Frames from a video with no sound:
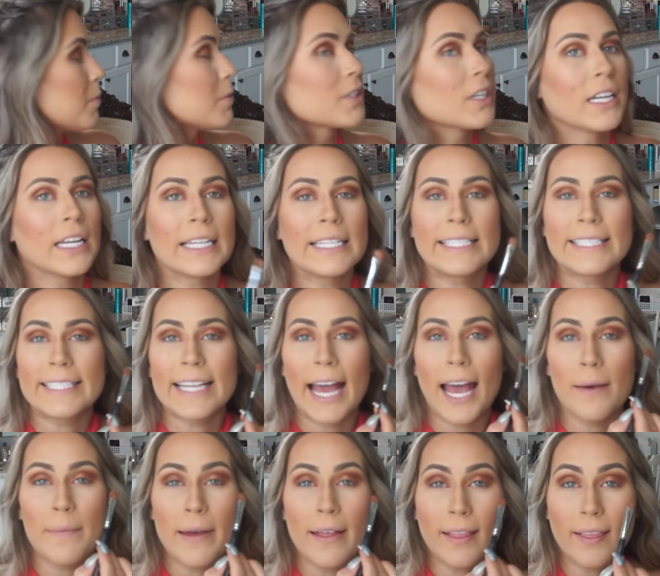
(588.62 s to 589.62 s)
I'm just gonna
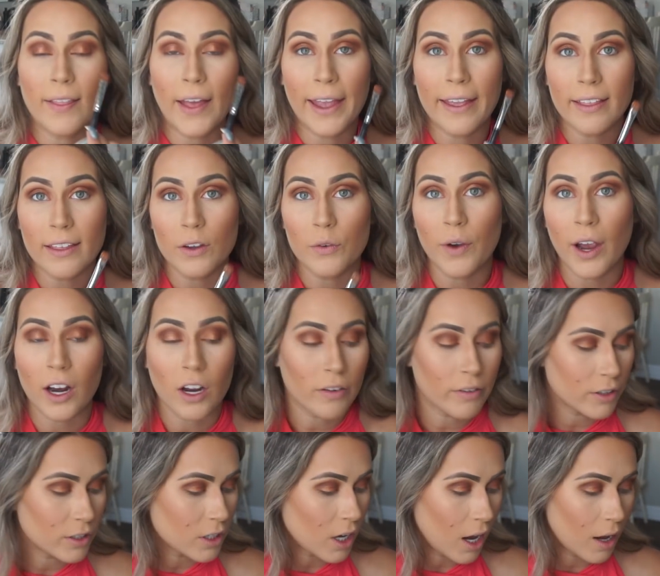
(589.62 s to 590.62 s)
dab it lightly right
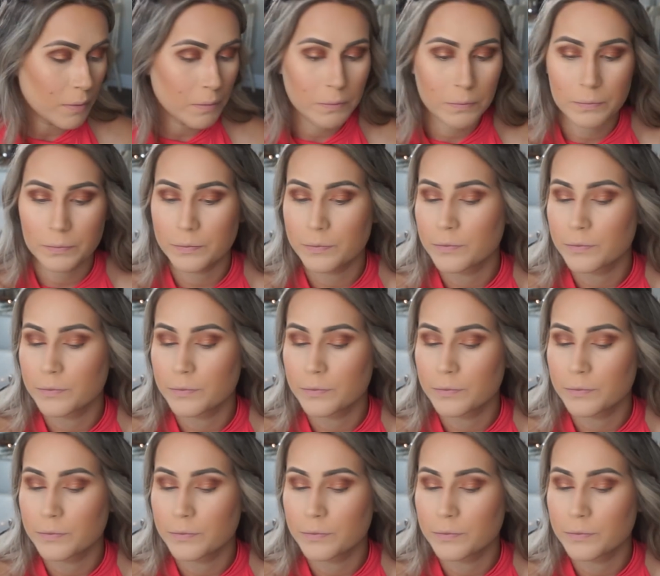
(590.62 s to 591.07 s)
over top.